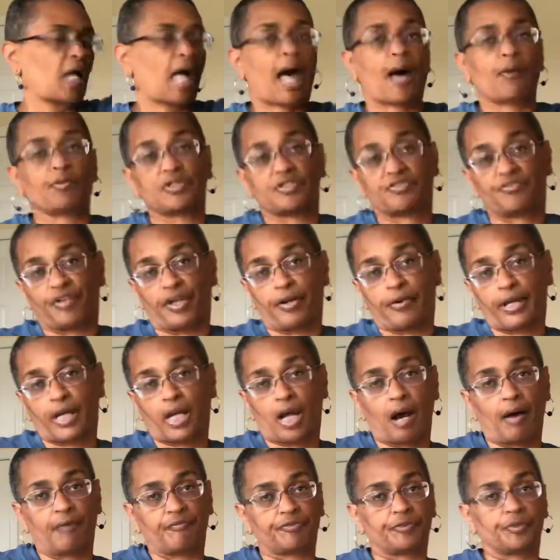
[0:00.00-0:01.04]
I was very
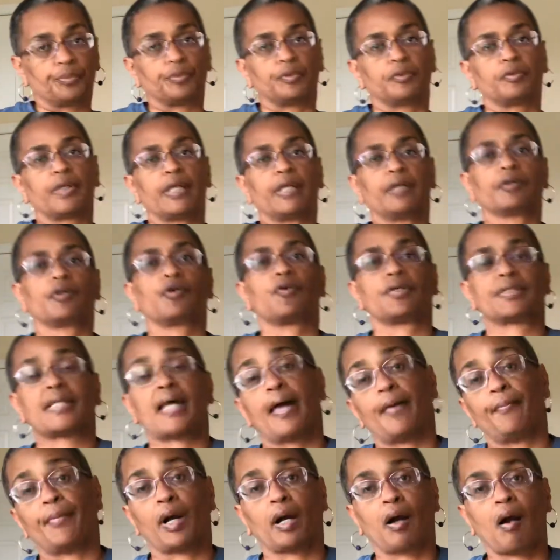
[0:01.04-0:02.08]
comfortable, and of course I
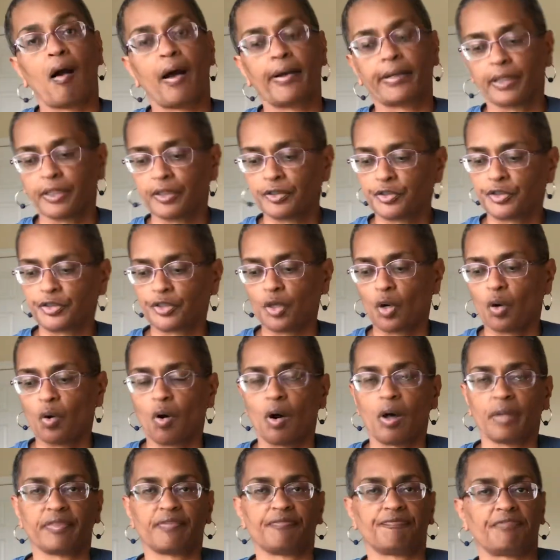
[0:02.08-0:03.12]
had my cardigan, so
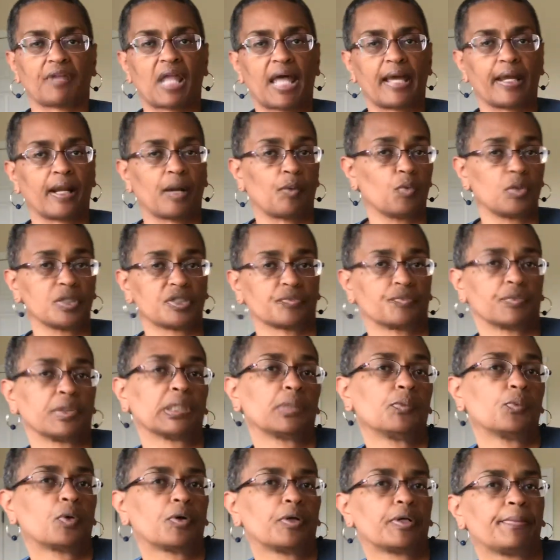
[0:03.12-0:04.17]
on the flight I wasn't really
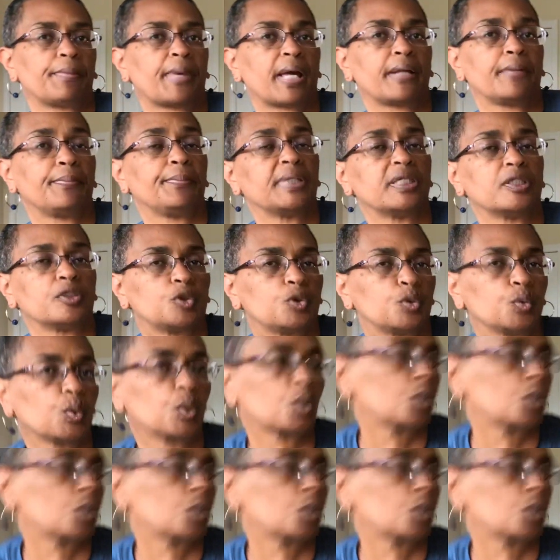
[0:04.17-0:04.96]
worried about it being too